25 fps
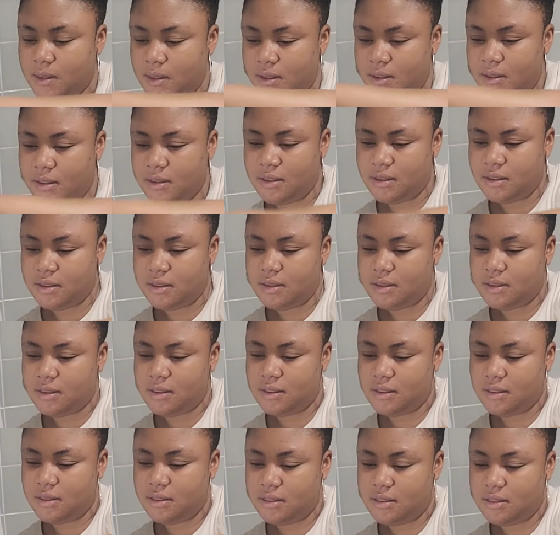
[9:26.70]

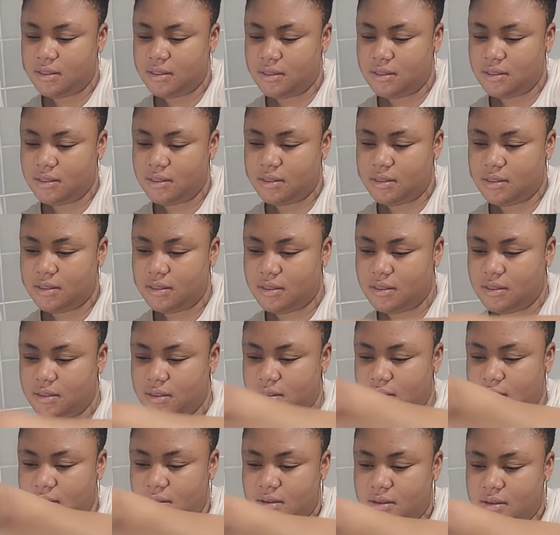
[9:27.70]

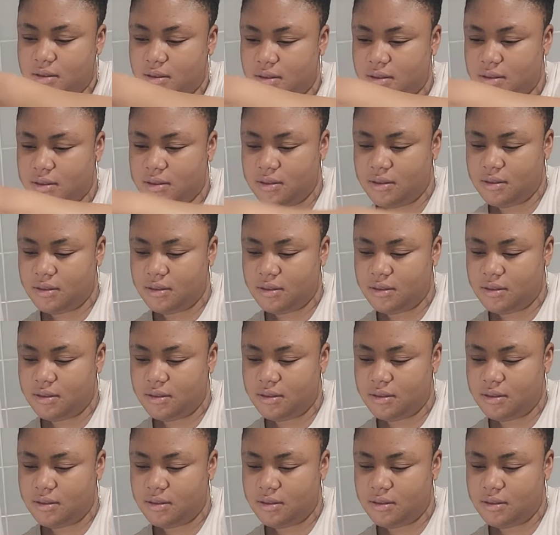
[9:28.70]
No one is speaking in this clip.